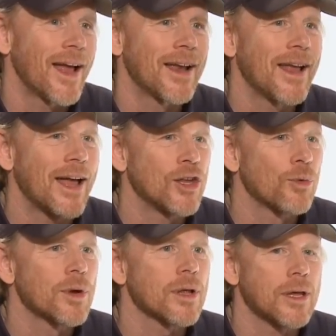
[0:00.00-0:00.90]
and and
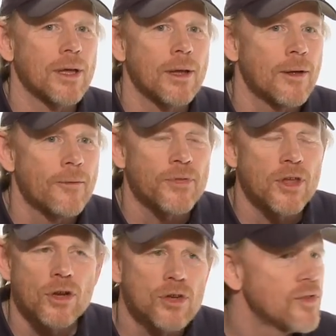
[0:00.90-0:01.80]
you really,
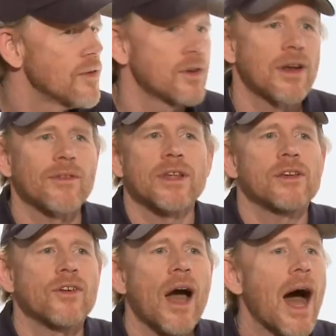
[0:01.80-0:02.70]
you know, you've given it everything
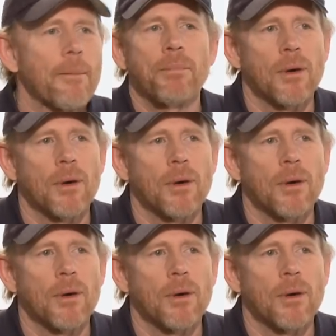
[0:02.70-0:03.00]
you've got,